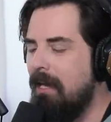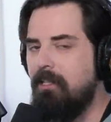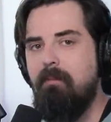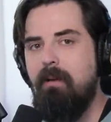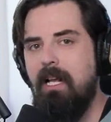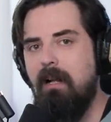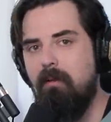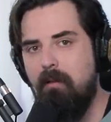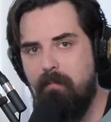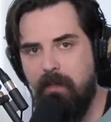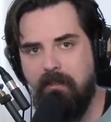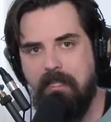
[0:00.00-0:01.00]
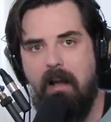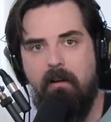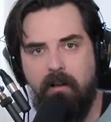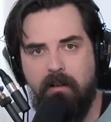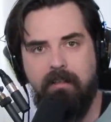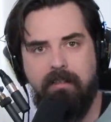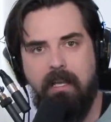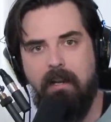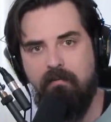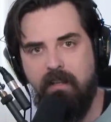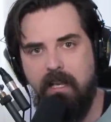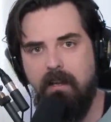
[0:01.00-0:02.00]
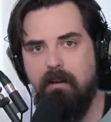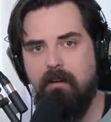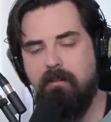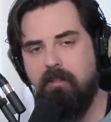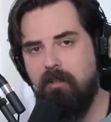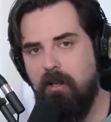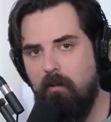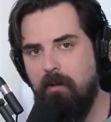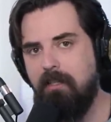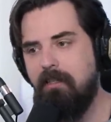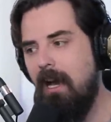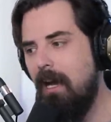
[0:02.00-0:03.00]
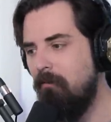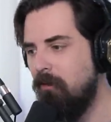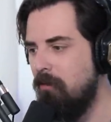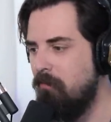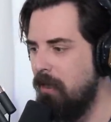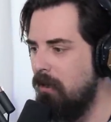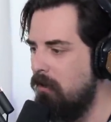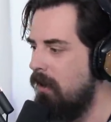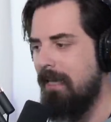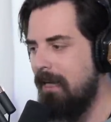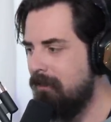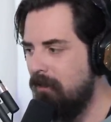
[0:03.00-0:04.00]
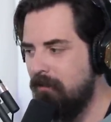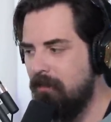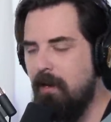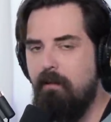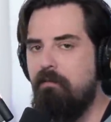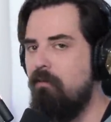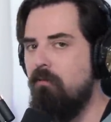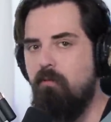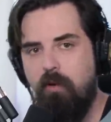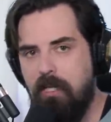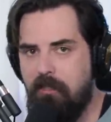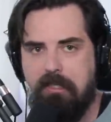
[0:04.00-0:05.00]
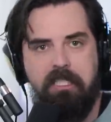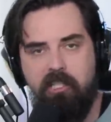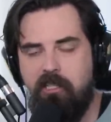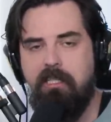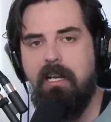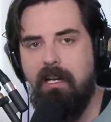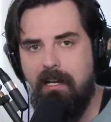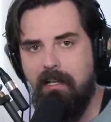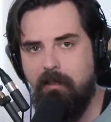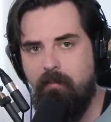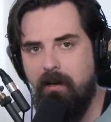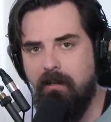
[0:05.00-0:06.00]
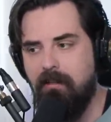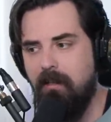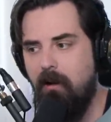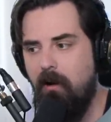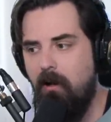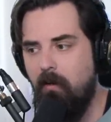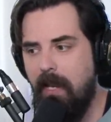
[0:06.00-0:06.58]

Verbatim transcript: actually being able to build out a good set of gear to coincide with the build, that's all stuff we just didn't experience at all.